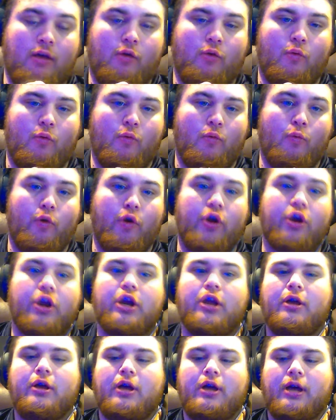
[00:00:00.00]

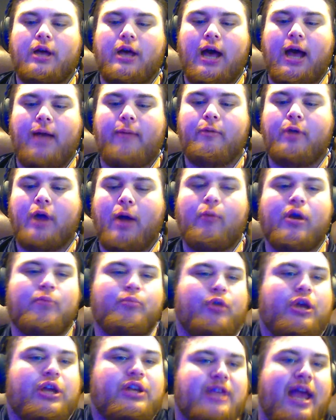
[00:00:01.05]
I want to
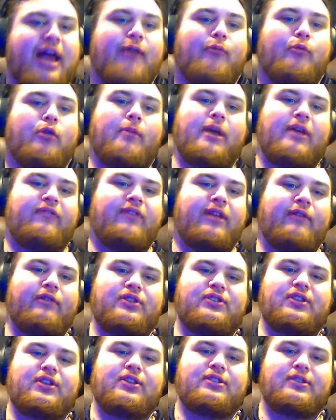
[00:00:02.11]
break down one of my favorite
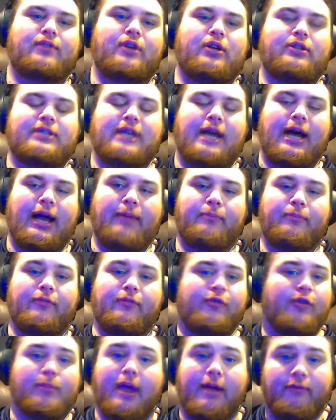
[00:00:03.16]
scenes of all time
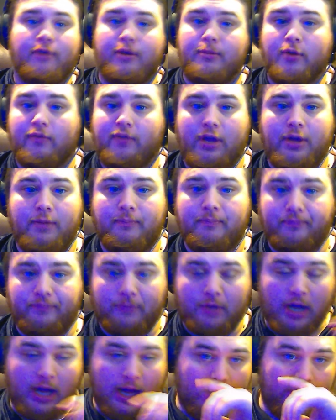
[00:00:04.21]
from every movie.
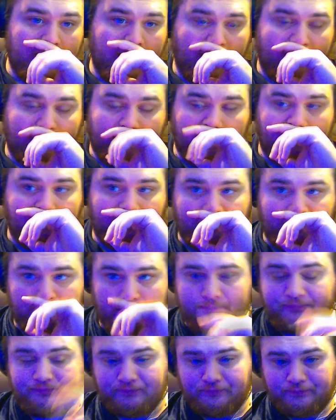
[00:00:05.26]
Not from
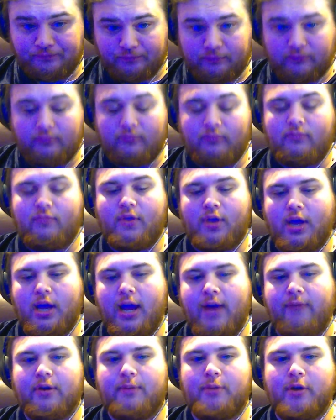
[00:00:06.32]

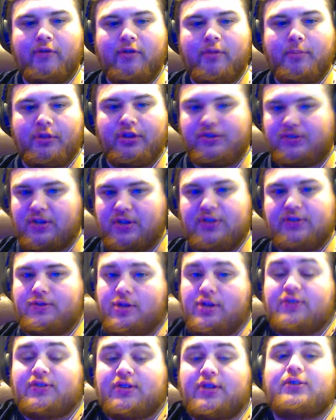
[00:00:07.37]
every movie, but this
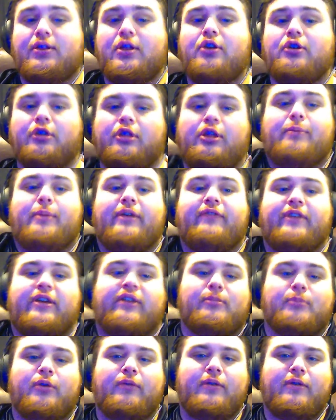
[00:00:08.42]
is literally my
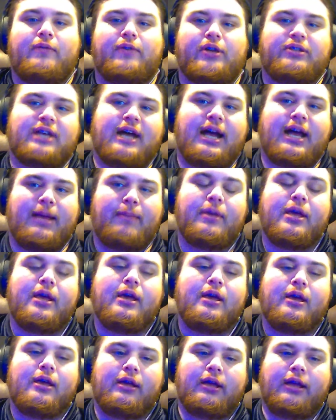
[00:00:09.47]
favorite movie of all time.
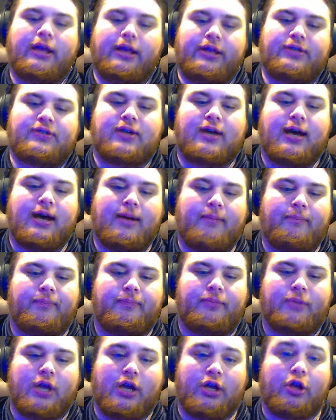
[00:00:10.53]
It's a
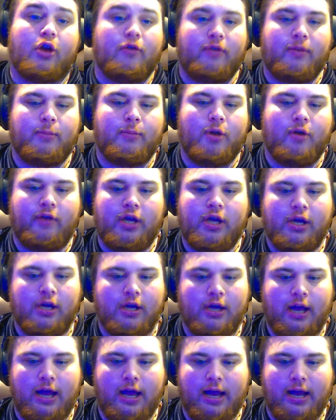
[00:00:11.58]
Goofy movie,
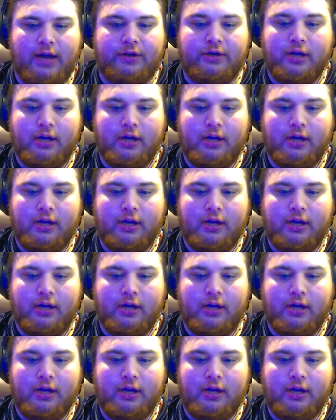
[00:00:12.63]
and